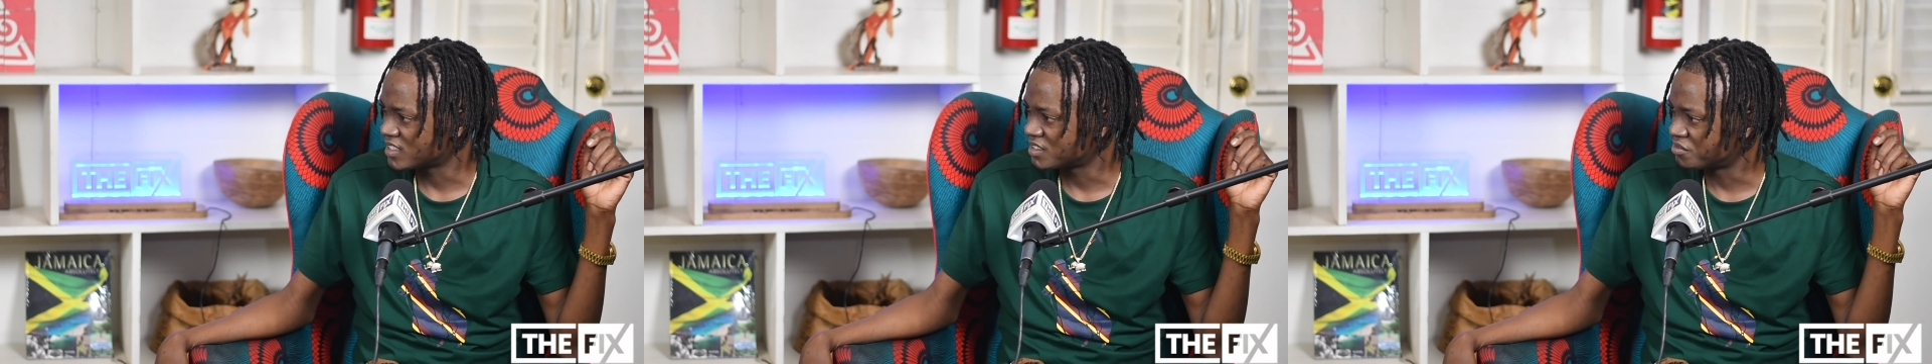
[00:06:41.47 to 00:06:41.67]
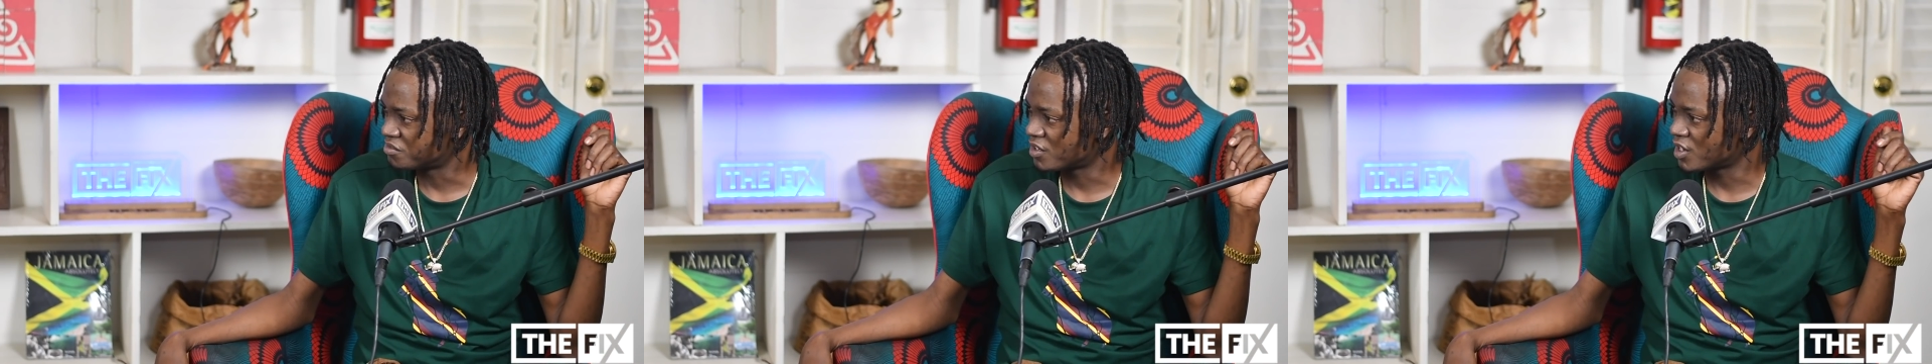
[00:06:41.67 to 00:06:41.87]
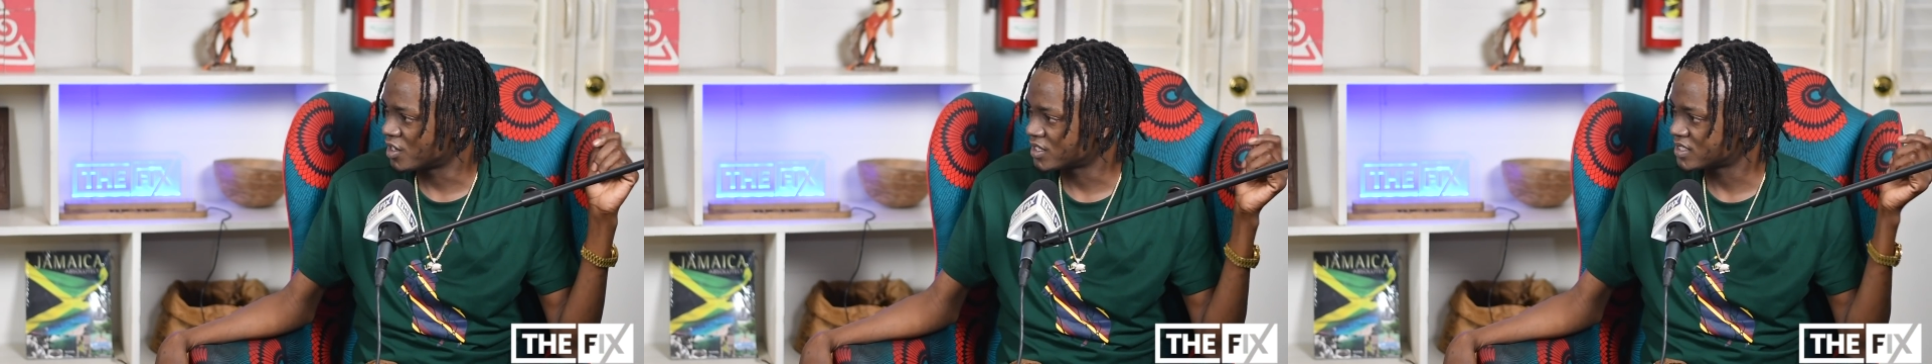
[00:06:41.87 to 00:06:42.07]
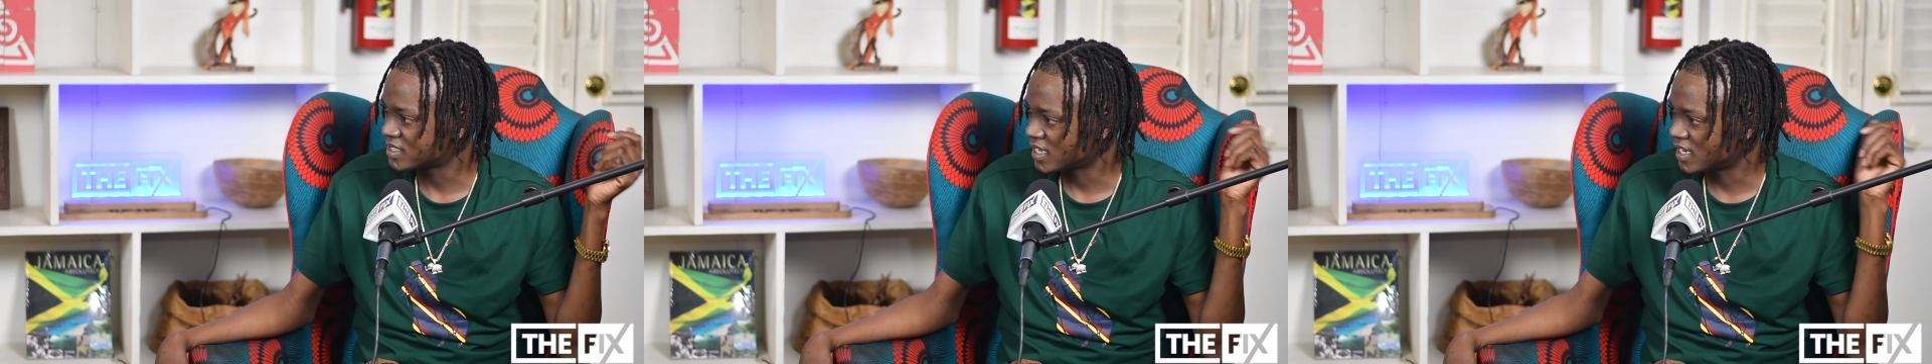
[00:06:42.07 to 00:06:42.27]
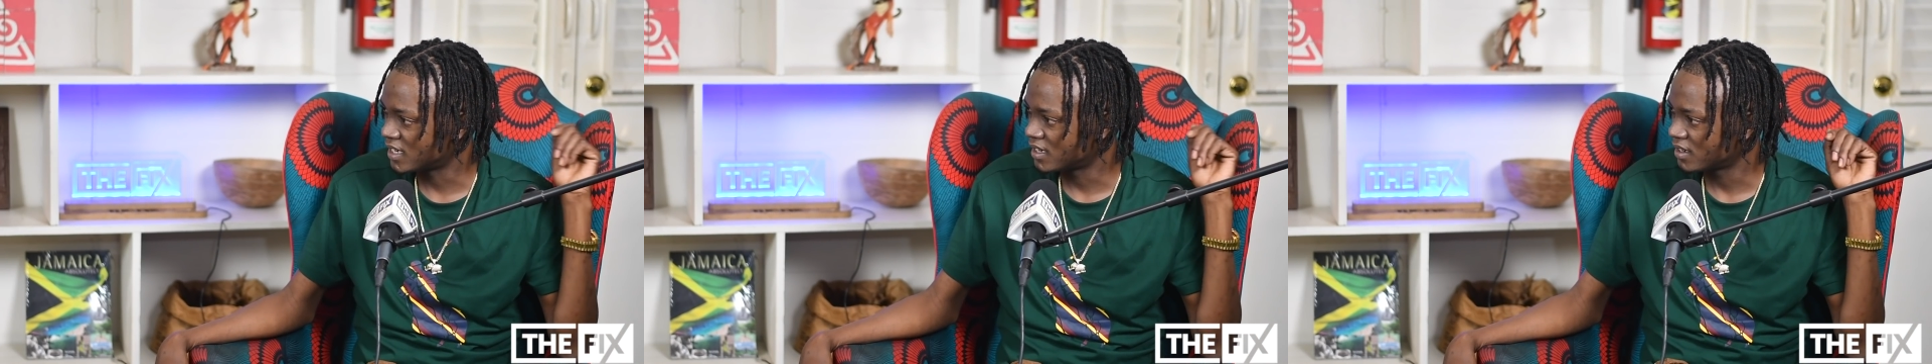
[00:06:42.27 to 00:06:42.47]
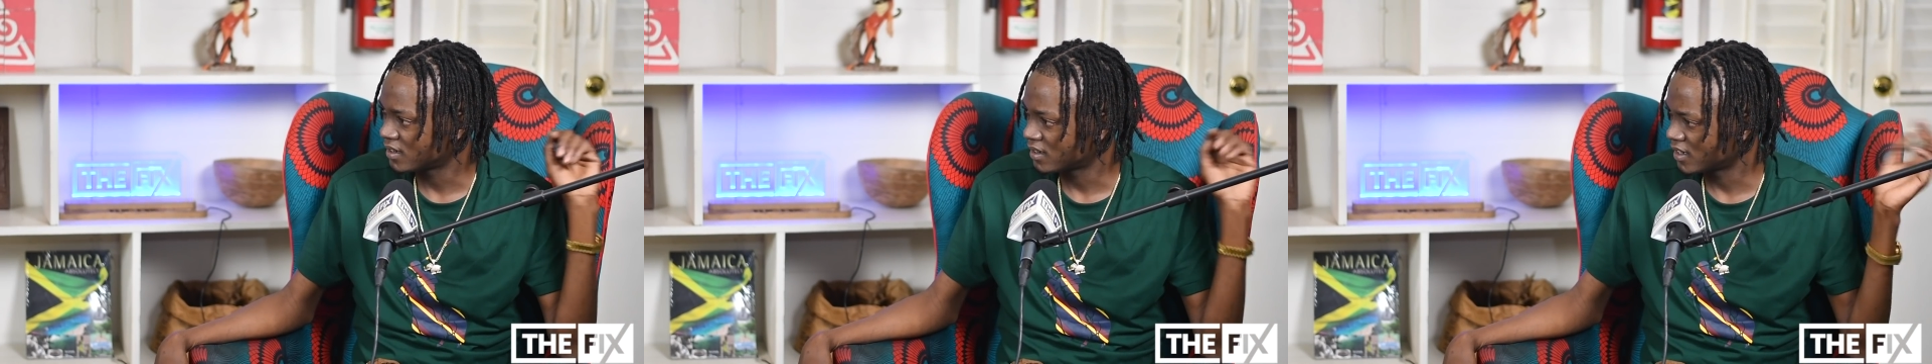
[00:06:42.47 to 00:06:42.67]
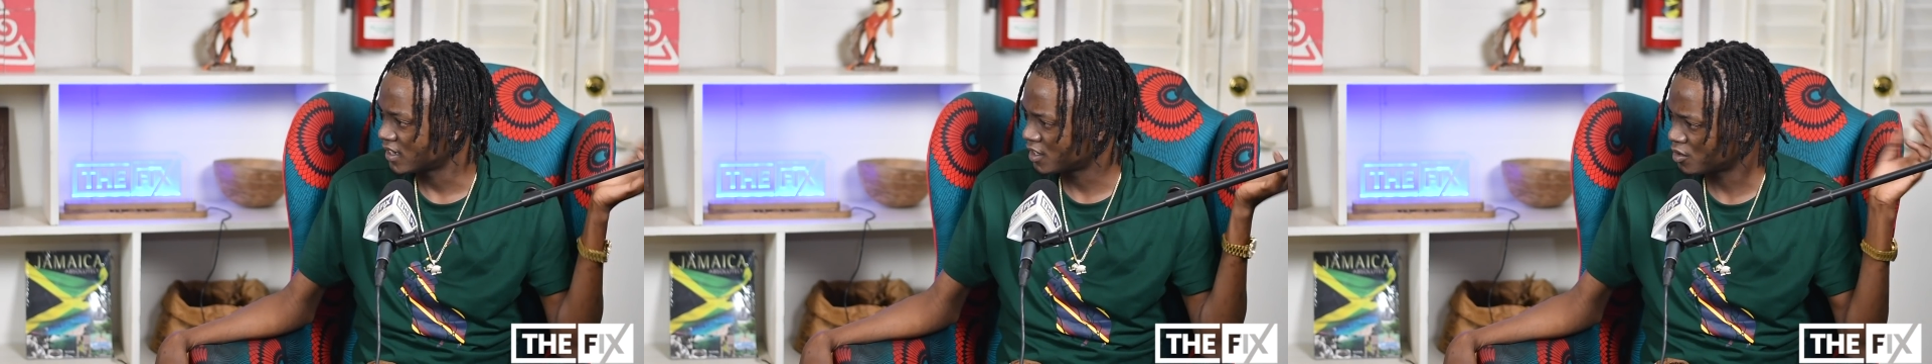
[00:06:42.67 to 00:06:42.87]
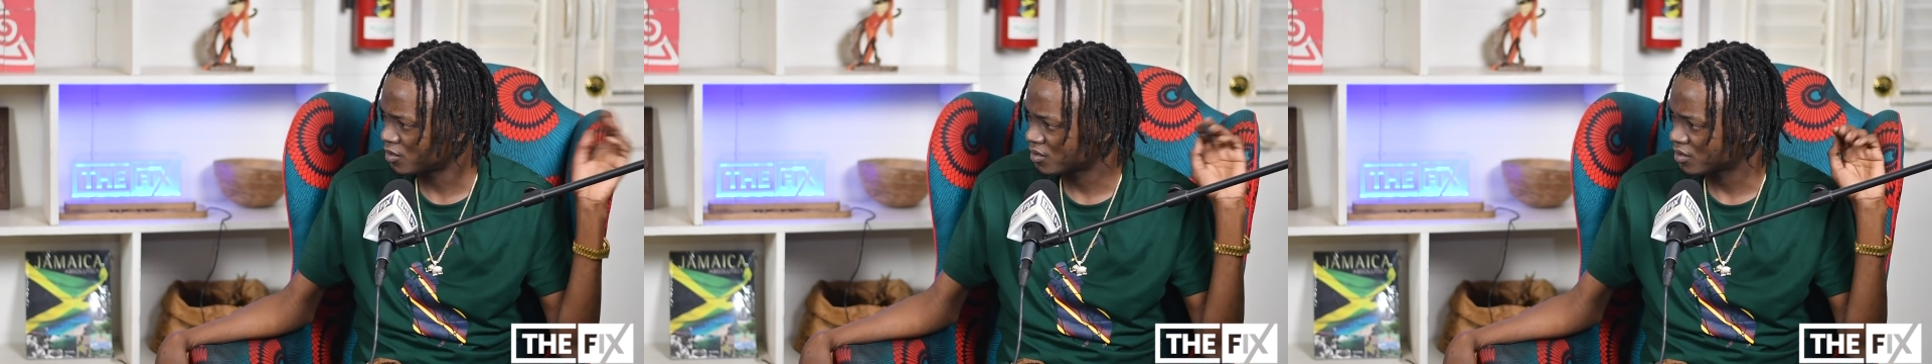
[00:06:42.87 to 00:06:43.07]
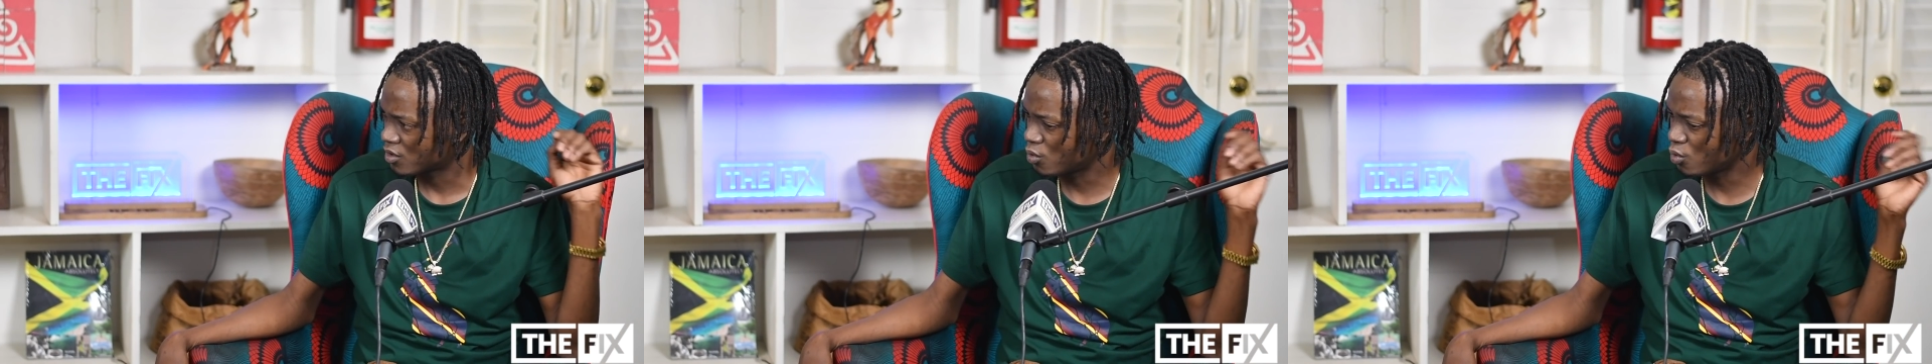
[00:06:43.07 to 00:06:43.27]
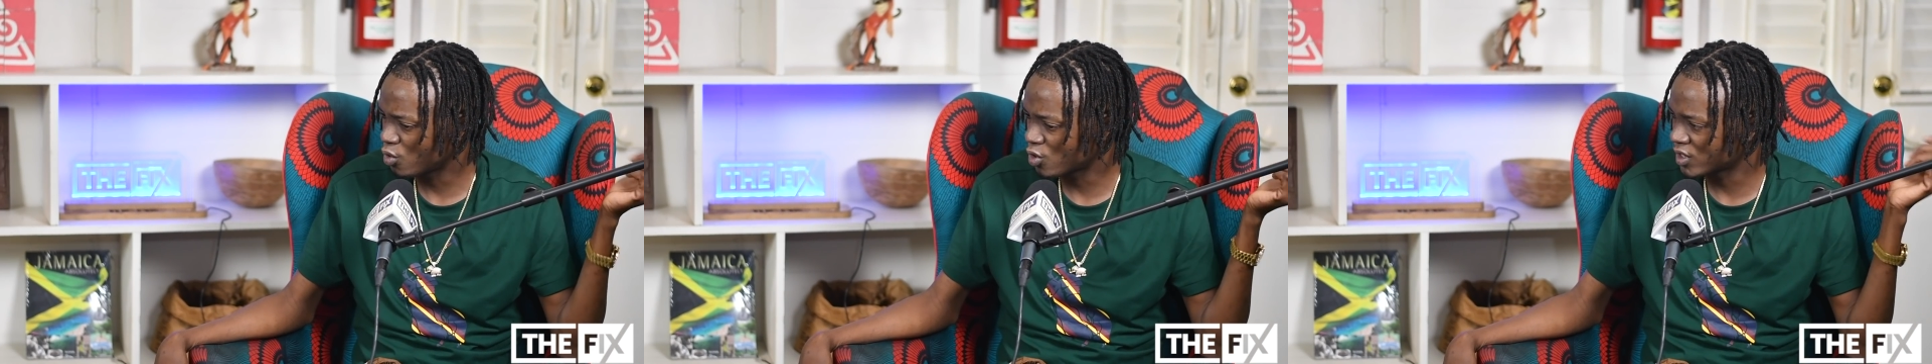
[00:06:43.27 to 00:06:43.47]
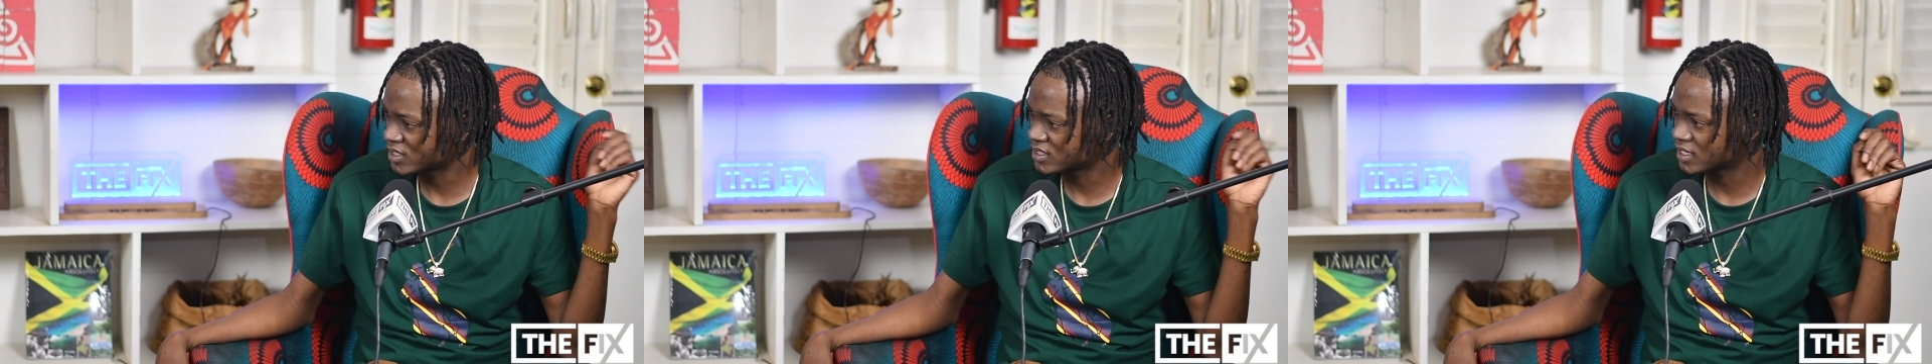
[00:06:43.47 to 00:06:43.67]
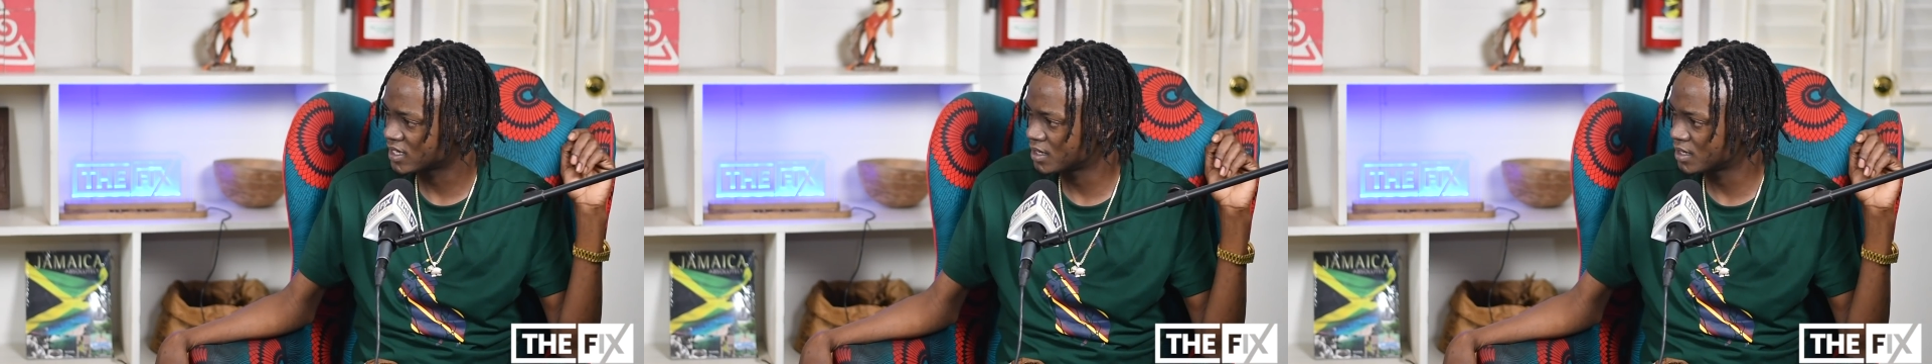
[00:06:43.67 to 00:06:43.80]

verse and you know chorus and